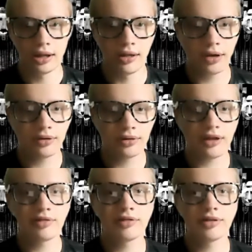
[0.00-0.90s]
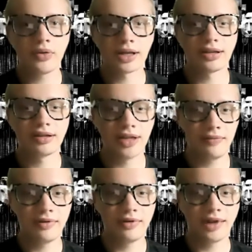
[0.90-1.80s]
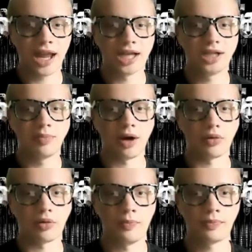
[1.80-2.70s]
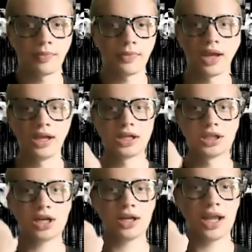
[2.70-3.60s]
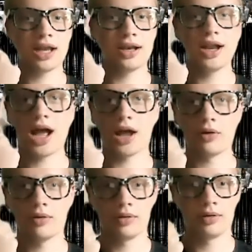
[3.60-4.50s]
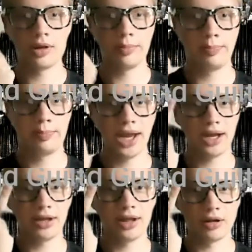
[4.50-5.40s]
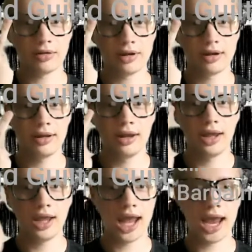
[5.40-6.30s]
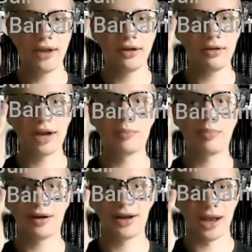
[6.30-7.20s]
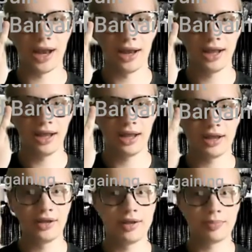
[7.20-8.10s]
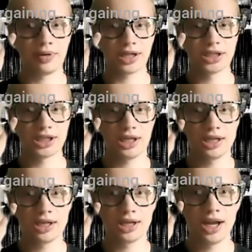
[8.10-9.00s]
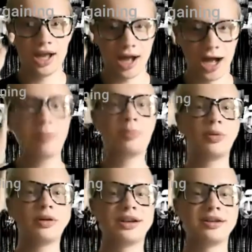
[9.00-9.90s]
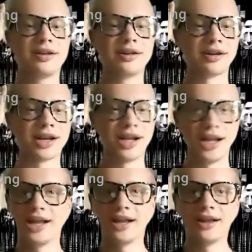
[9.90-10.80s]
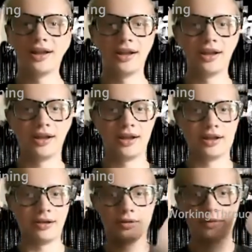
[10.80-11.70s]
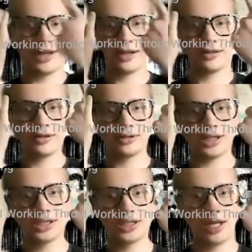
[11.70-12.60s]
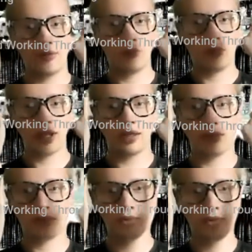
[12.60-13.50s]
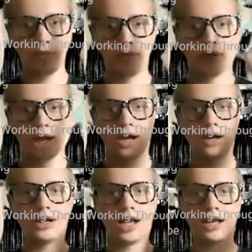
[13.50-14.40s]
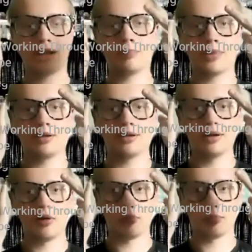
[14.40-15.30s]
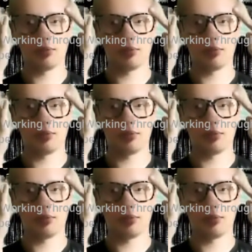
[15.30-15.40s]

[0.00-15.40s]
There is also a seven stage model shock and denial, pain and guilt, anger and bargaining, depression, upward turn, reconstruction and working through, and acceptance and hope.